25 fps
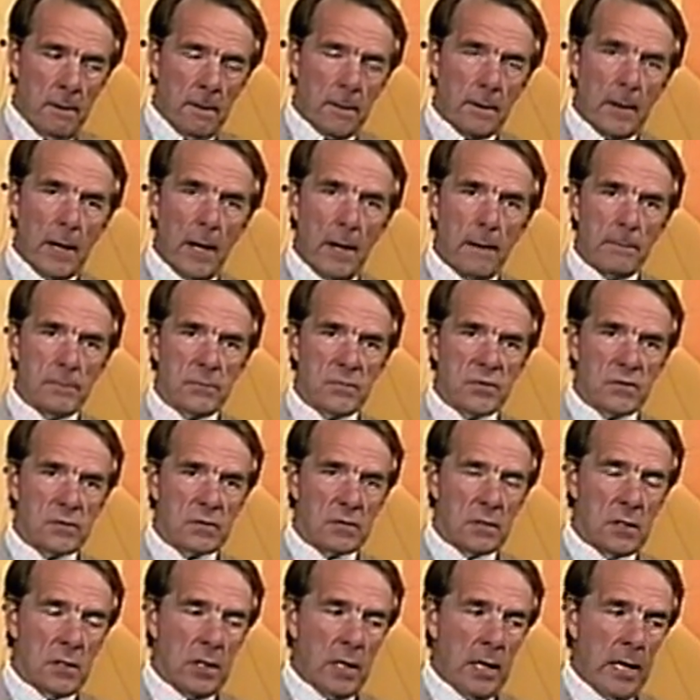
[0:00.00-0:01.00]

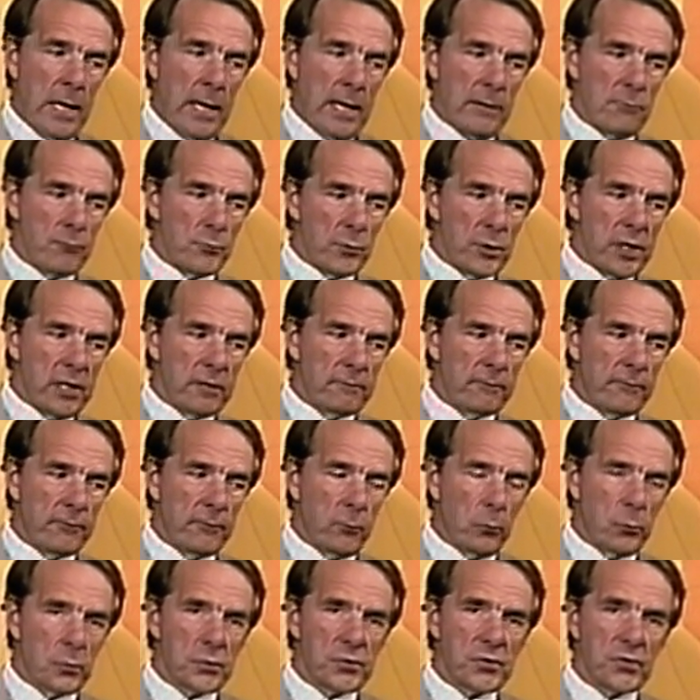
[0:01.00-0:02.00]
comes a
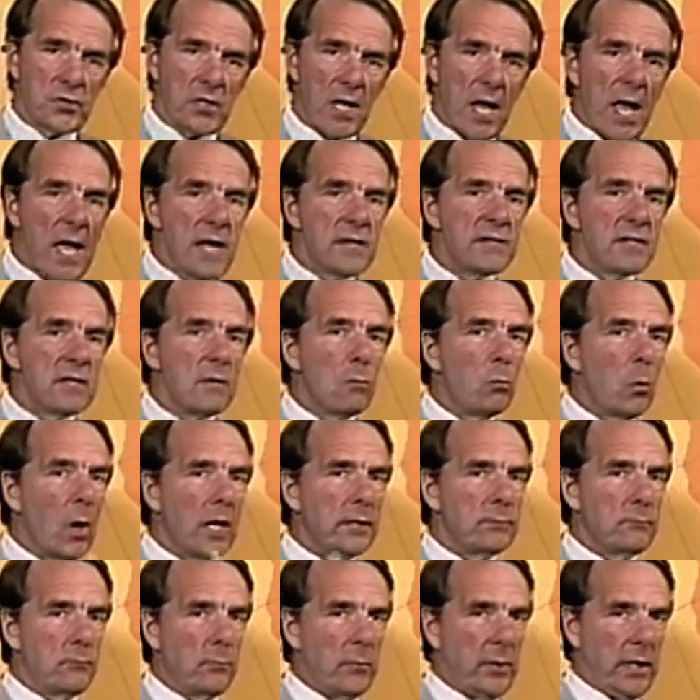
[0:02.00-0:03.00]
reinforced
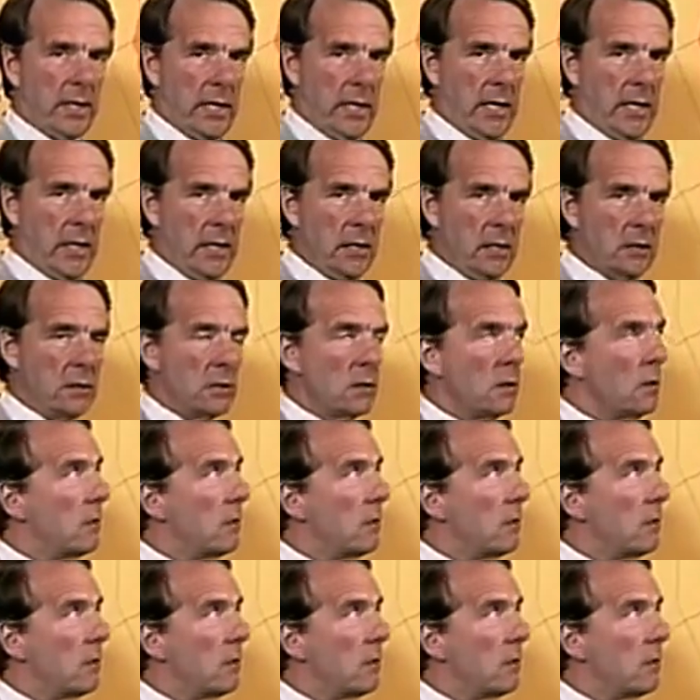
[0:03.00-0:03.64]
81 Brigade